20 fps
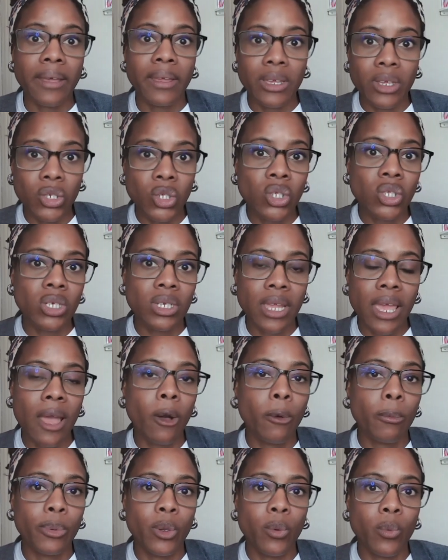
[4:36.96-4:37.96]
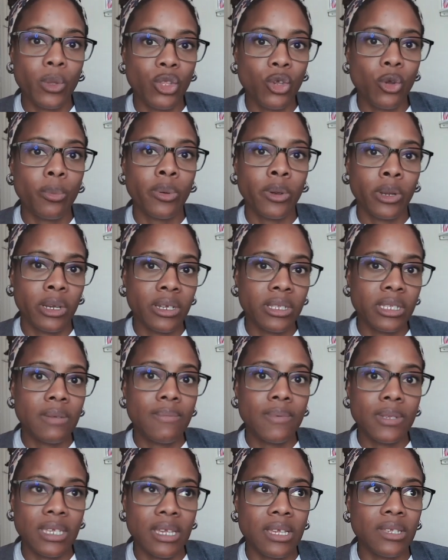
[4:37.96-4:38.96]
it's just going to help you with your
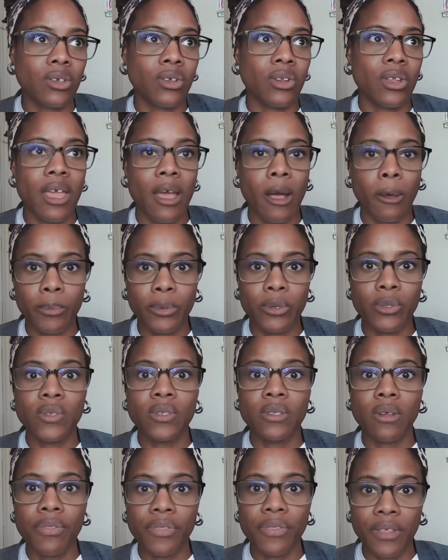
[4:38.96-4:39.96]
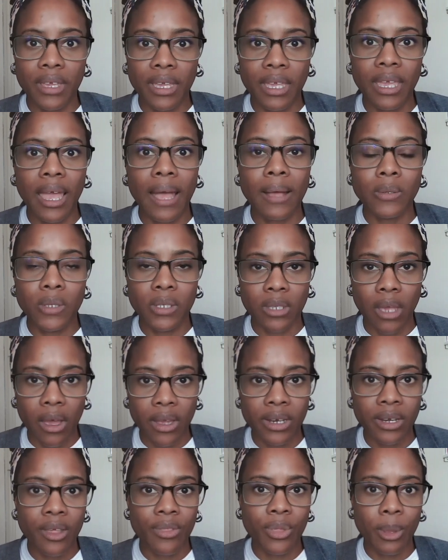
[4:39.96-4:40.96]
productivity. It's going to help you to start thinking
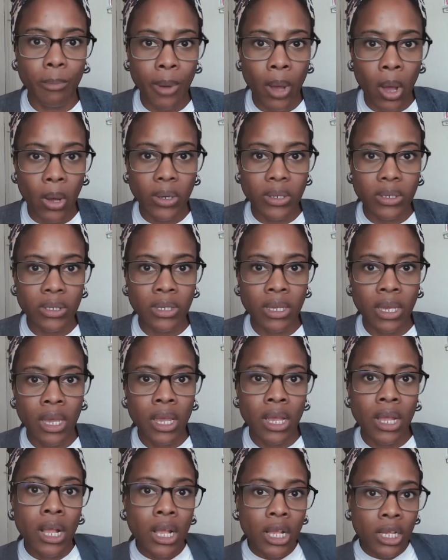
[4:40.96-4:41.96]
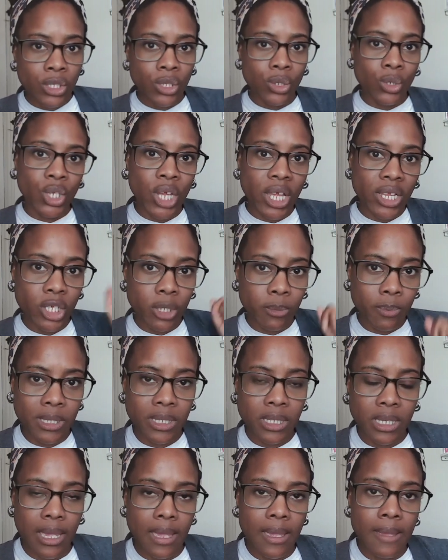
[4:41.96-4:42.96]
outside the box. So
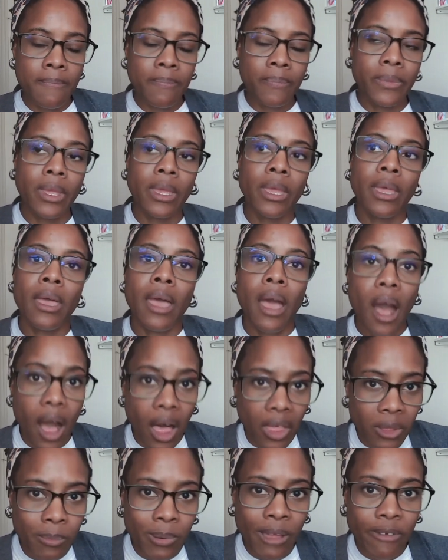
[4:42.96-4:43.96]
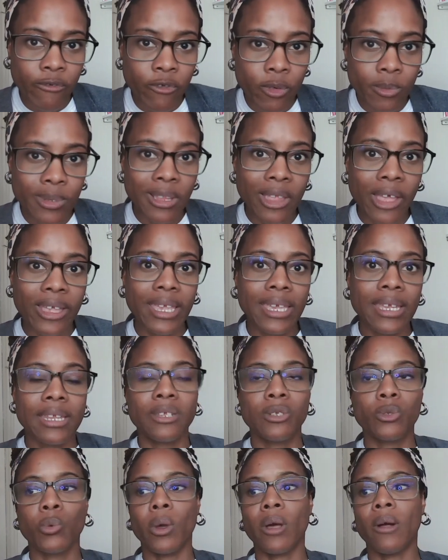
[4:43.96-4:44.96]
ChatGPT, other platforms like it
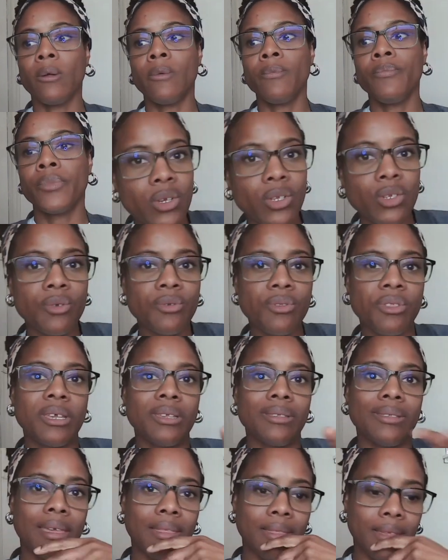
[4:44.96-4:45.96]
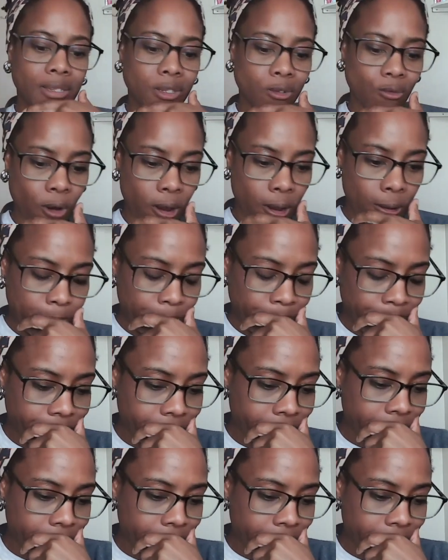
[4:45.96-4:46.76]
as well, you can do things like this, right?